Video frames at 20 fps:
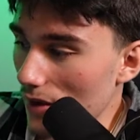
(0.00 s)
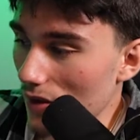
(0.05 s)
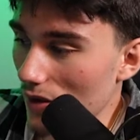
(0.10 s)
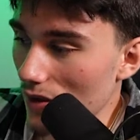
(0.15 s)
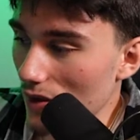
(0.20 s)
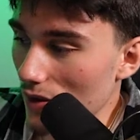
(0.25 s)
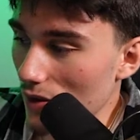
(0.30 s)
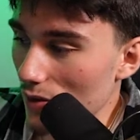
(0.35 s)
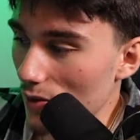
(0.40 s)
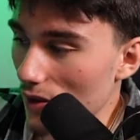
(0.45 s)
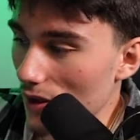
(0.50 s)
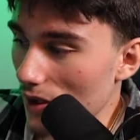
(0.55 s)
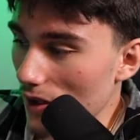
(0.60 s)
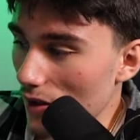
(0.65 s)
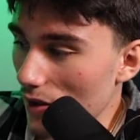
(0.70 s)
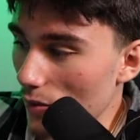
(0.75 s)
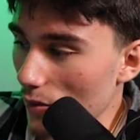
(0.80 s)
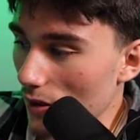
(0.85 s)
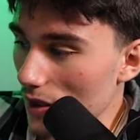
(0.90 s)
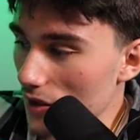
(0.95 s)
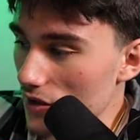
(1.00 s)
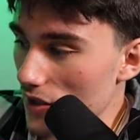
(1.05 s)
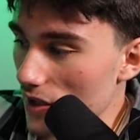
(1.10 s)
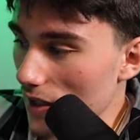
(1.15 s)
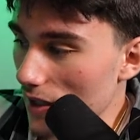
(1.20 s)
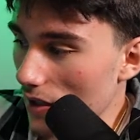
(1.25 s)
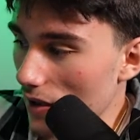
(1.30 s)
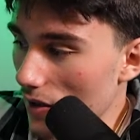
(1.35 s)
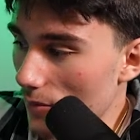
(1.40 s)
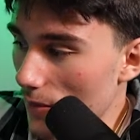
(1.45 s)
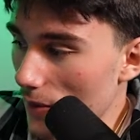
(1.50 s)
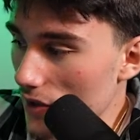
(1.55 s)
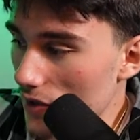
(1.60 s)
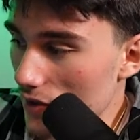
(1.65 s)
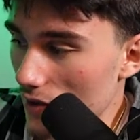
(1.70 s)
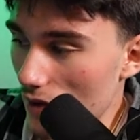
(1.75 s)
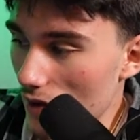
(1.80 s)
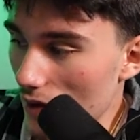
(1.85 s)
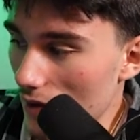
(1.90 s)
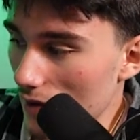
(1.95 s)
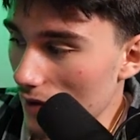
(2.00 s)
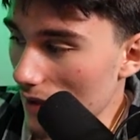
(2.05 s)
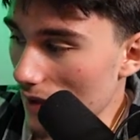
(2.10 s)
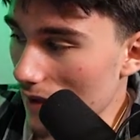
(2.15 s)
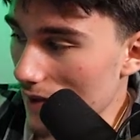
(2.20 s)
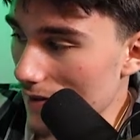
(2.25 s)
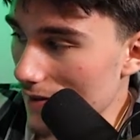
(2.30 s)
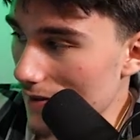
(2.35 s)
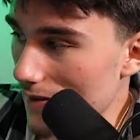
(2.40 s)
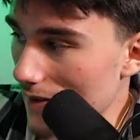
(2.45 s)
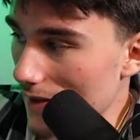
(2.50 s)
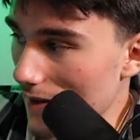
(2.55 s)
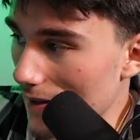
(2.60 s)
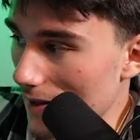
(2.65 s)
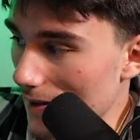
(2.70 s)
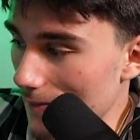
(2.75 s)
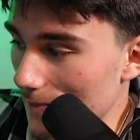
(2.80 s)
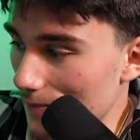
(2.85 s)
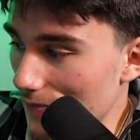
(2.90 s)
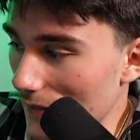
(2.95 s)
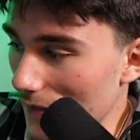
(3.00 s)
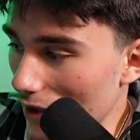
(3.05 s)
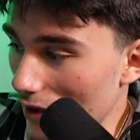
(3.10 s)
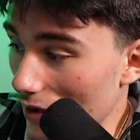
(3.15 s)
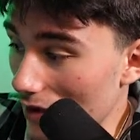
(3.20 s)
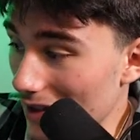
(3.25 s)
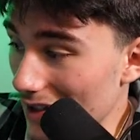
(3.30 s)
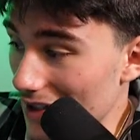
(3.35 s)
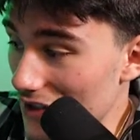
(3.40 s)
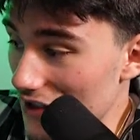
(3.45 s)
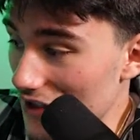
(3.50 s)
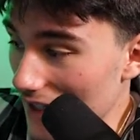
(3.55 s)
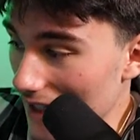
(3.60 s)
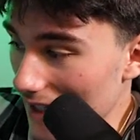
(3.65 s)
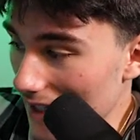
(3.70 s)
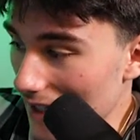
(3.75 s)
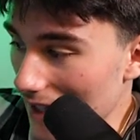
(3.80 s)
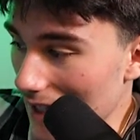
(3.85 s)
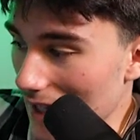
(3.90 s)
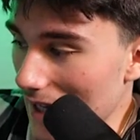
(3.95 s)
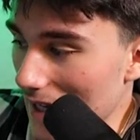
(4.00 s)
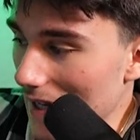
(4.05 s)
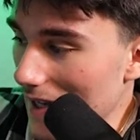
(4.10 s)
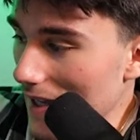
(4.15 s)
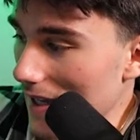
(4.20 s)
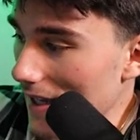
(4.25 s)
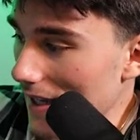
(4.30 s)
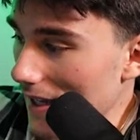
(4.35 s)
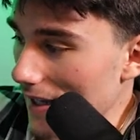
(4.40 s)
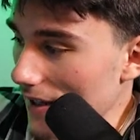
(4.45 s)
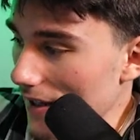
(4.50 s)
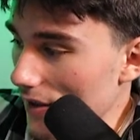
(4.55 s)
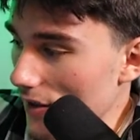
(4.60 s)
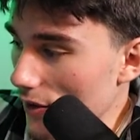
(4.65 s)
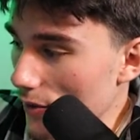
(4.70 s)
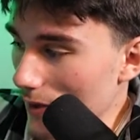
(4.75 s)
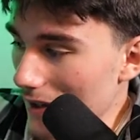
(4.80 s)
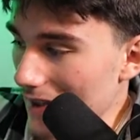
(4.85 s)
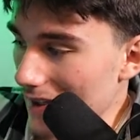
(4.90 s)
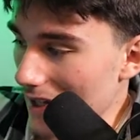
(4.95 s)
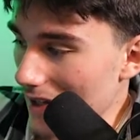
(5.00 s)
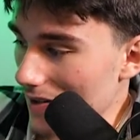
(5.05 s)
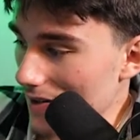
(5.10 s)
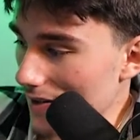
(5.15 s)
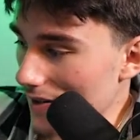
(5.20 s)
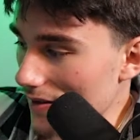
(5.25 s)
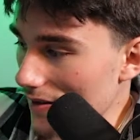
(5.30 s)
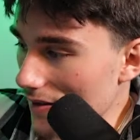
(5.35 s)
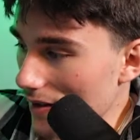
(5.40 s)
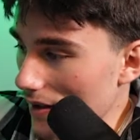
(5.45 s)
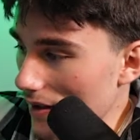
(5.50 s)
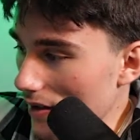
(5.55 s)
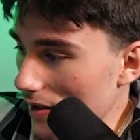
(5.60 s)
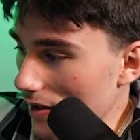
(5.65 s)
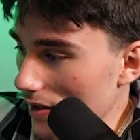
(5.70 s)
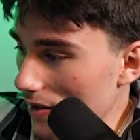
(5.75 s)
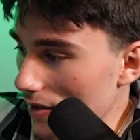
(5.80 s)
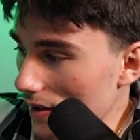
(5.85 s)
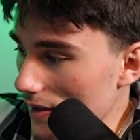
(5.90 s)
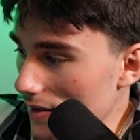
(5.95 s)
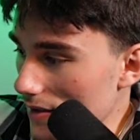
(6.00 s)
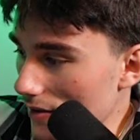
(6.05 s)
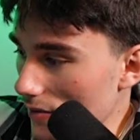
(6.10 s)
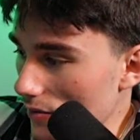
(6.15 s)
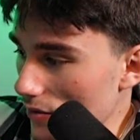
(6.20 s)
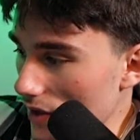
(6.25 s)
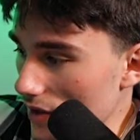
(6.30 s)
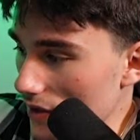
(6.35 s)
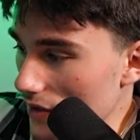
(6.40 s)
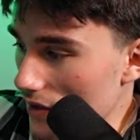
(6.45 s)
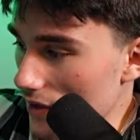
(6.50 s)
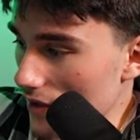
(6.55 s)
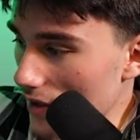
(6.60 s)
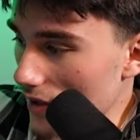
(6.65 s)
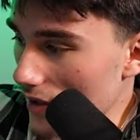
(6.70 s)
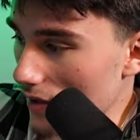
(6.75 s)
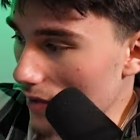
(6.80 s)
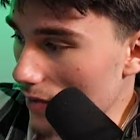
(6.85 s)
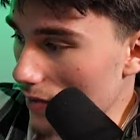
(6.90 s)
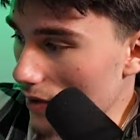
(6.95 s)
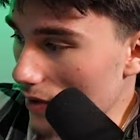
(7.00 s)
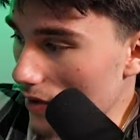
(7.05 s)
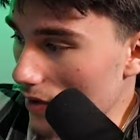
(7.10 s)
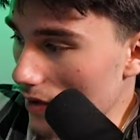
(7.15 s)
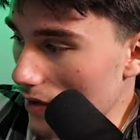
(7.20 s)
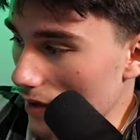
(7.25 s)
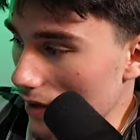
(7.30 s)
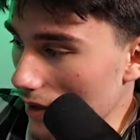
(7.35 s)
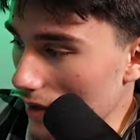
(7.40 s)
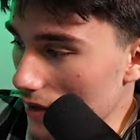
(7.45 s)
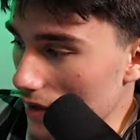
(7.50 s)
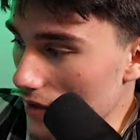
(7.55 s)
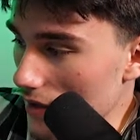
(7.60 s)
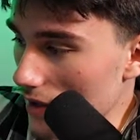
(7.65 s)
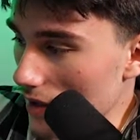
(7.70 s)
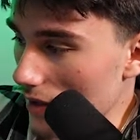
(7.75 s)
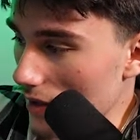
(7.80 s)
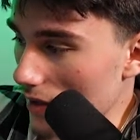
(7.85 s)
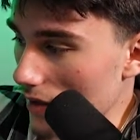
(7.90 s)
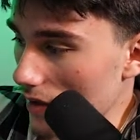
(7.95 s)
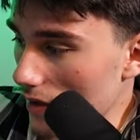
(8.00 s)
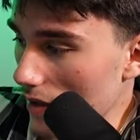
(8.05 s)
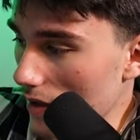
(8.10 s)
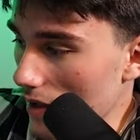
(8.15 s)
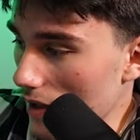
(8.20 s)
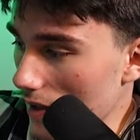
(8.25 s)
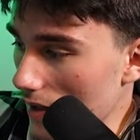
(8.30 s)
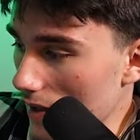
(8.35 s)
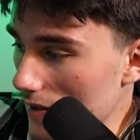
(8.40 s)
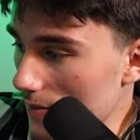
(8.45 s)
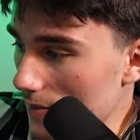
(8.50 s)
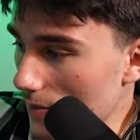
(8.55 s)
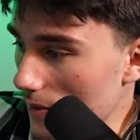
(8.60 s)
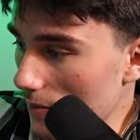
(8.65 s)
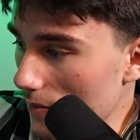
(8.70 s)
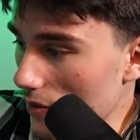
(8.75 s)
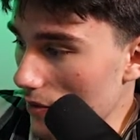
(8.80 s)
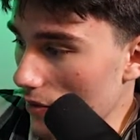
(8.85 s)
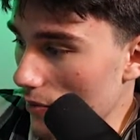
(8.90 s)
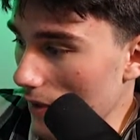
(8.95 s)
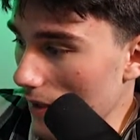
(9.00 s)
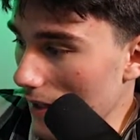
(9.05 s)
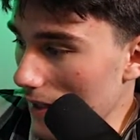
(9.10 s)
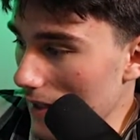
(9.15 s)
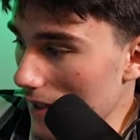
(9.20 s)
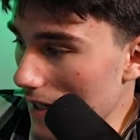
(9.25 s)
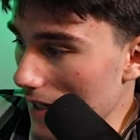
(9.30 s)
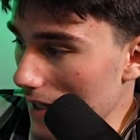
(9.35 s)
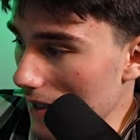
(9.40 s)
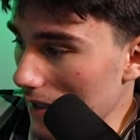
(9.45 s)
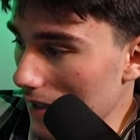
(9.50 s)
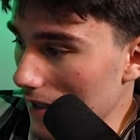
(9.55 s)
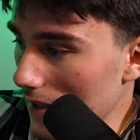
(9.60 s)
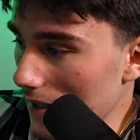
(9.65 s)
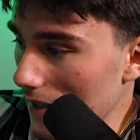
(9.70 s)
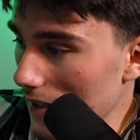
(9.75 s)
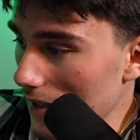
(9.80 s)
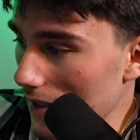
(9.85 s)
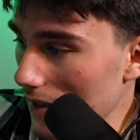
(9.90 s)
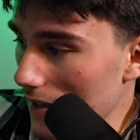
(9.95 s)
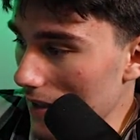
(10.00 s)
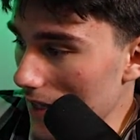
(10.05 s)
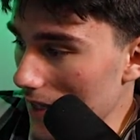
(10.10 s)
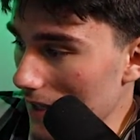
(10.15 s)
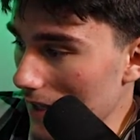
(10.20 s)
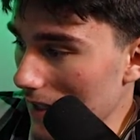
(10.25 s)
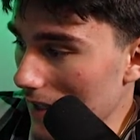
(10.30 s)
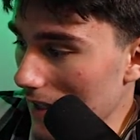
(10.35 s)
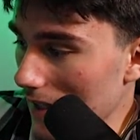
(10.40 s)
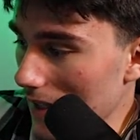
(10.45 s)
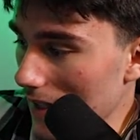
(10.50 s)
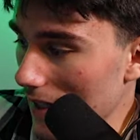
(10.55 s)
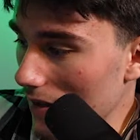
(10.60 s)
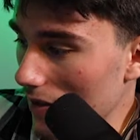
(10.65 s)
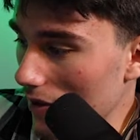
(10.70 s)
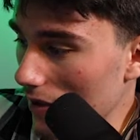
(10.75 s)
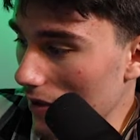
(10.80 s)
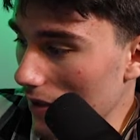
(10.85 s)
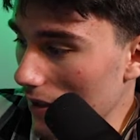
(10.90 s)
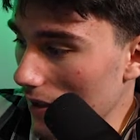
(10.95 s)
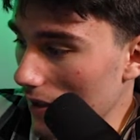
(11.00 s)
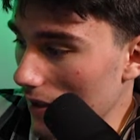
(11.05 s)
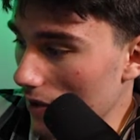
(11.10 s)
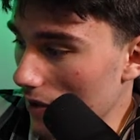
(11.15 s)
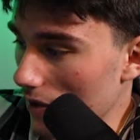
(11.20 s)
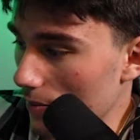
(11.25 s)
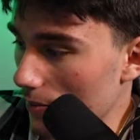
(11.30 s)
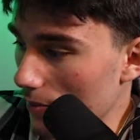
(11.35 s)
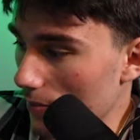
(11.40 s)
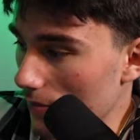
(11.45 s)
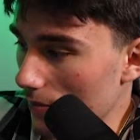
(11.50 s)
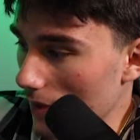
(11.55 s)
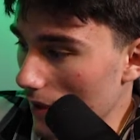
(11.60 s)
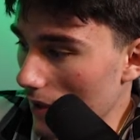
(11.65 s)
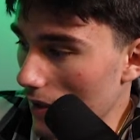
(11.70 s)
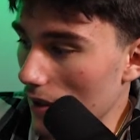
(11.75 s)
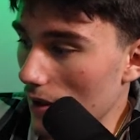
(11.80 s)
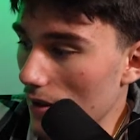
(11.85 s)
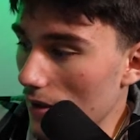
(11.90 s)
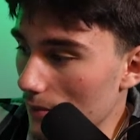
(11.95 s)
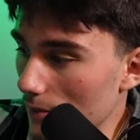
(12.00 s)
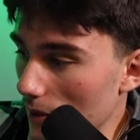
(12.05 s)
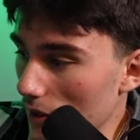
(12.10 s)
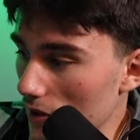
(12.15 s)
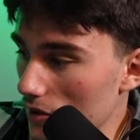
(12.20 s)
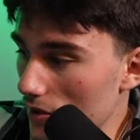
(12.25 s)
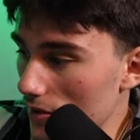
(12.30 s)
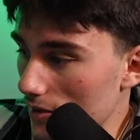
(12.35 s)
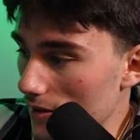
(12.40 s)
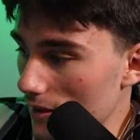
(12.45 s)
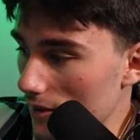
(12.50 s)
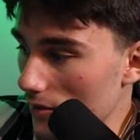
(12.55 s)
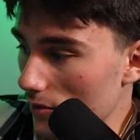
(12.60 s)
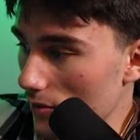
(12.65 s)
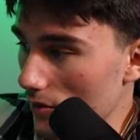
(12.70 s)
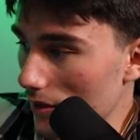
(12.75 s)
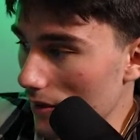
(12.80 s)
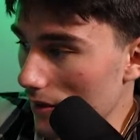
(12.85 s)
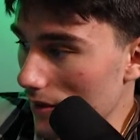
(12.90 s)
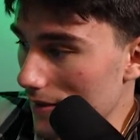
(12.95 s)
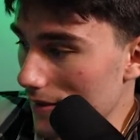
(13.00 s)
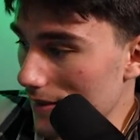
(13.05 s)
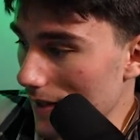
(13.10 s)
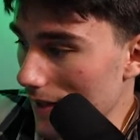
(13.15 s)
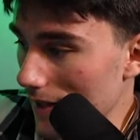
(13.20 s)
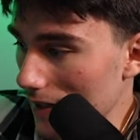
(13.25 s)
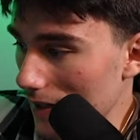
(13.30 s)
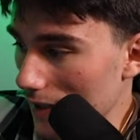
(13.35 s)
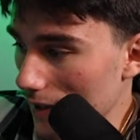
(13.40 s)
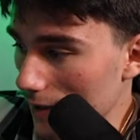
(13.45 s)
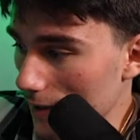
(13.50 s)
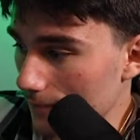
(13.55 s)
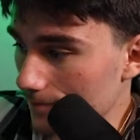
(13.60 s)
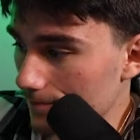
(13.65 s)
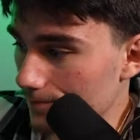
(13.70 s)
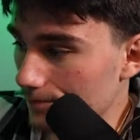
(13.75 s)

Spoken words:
look through here, we're going to check out, make sure all these are legit. 3,000 here, that's a legit one, a legit audience member. We got 90K looking at her pictures. That's a really good sign here.